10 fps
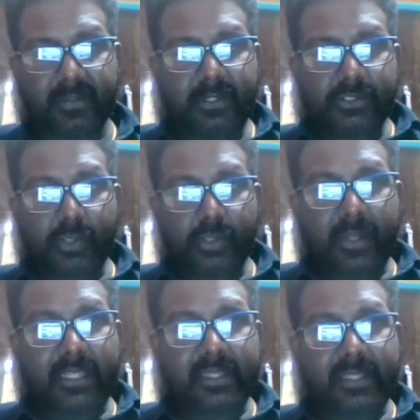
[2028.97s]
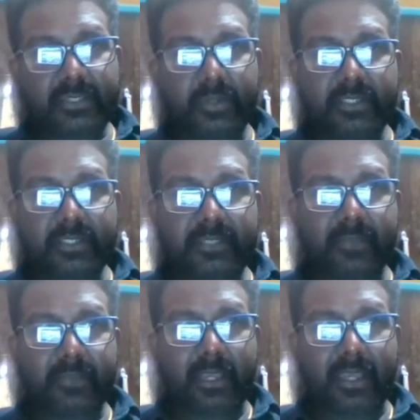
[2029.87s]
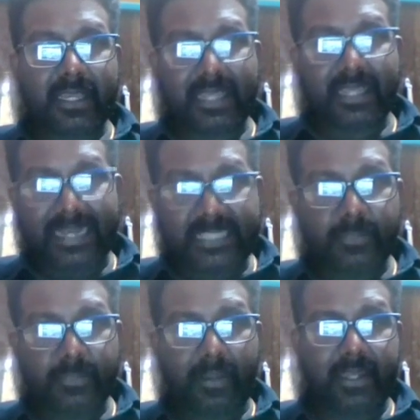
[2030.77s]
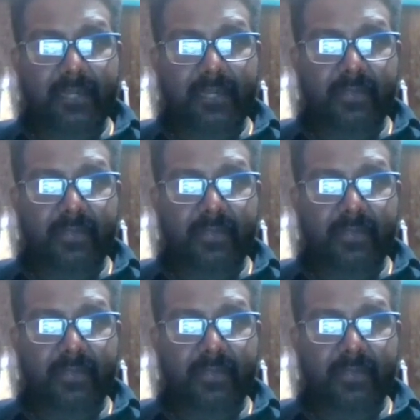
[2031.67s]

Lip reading: so that the other students getting spoiled,